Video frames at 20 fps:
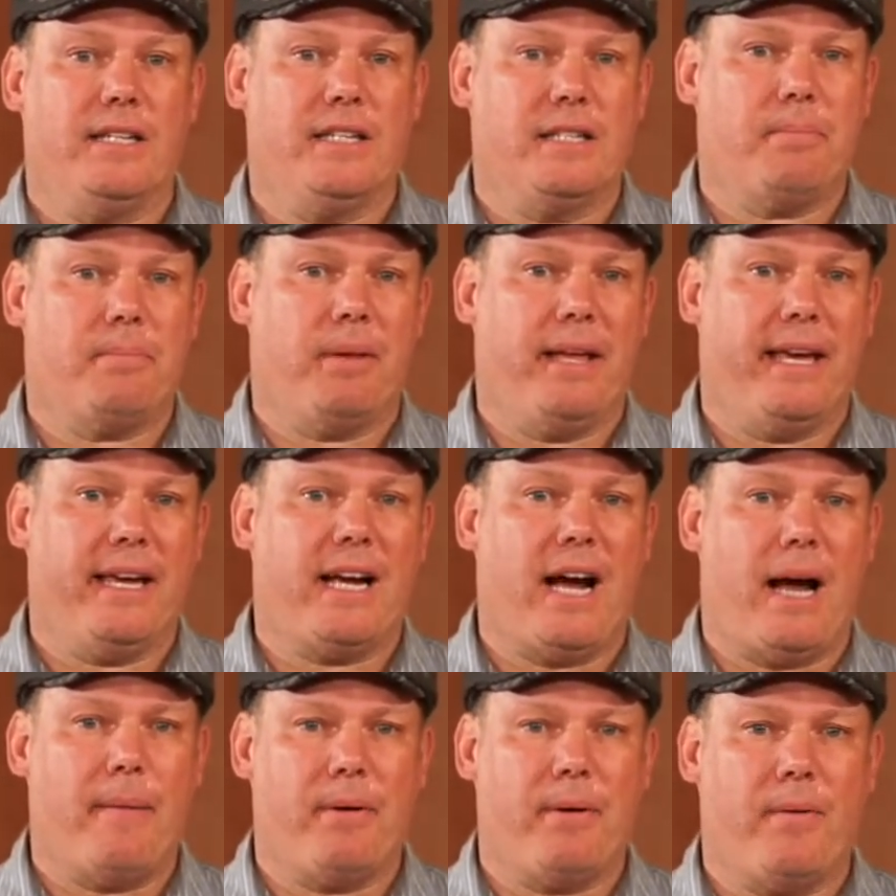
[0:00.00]
Display
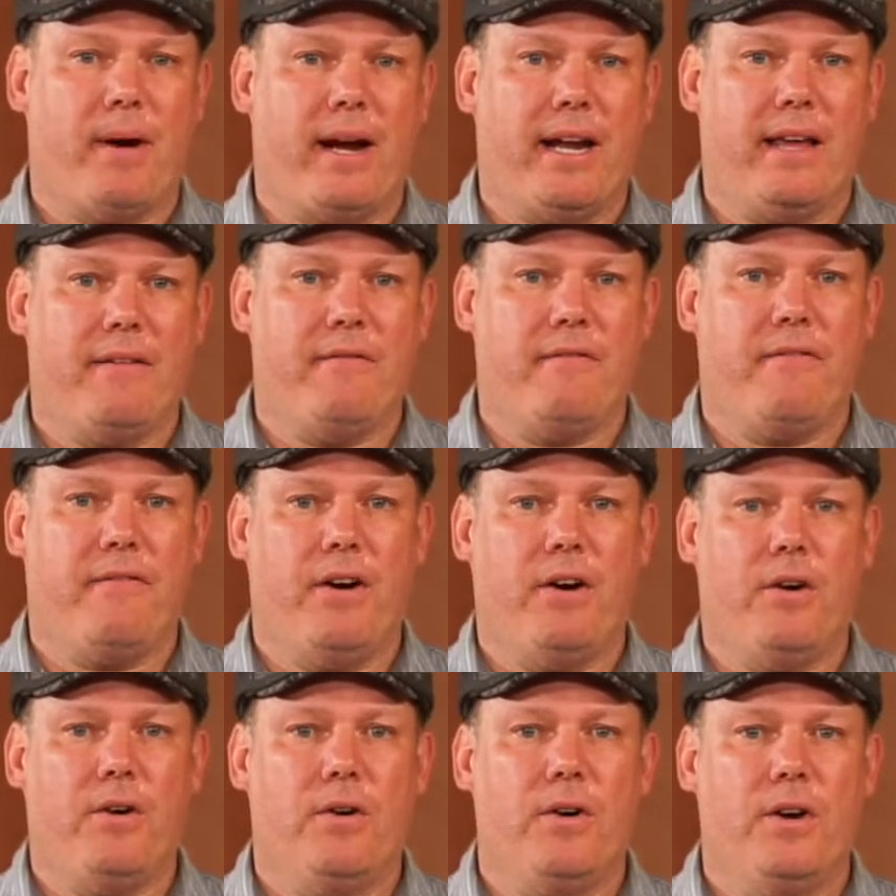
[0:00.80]
copyright
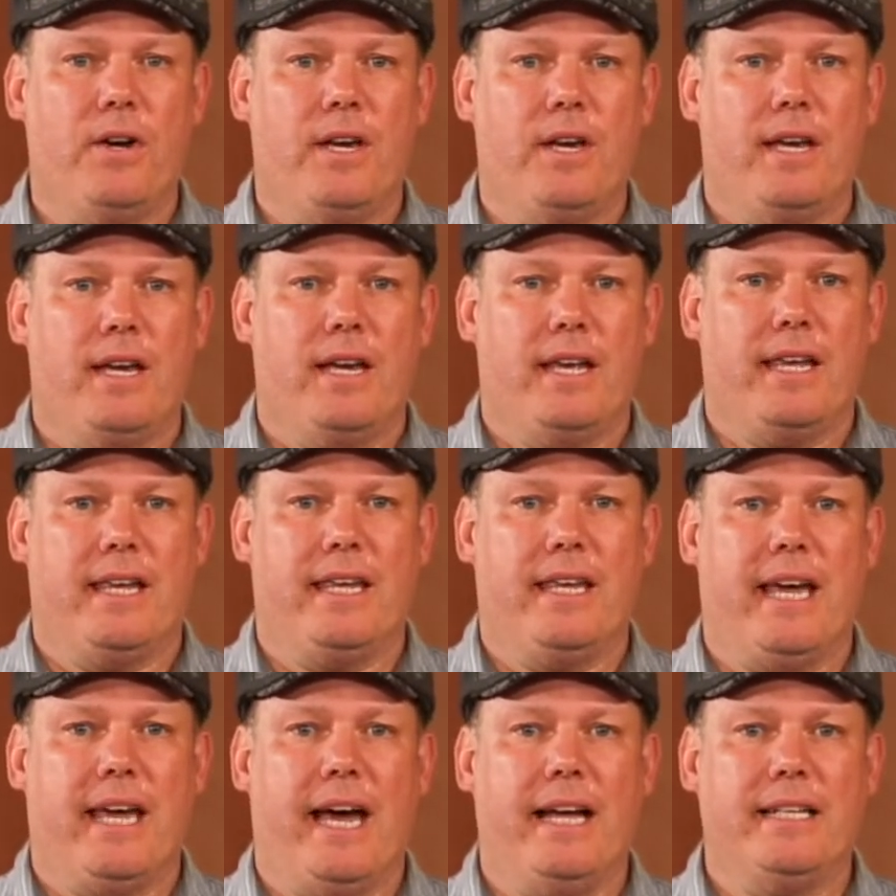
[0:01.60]
info,
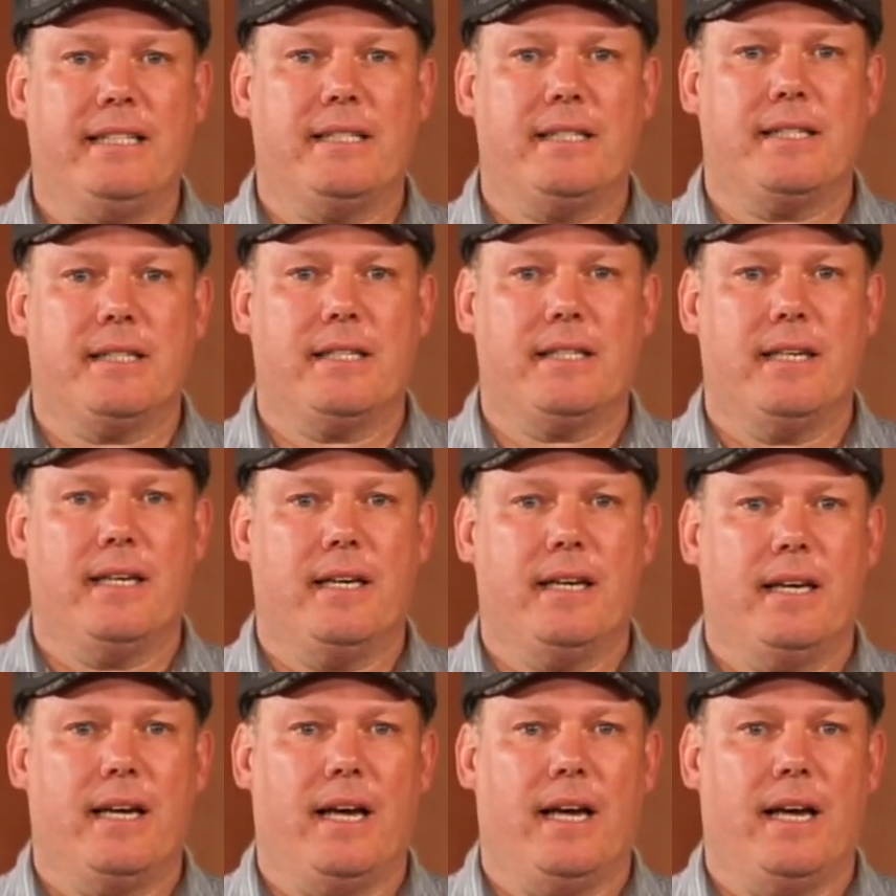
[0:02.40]
yes.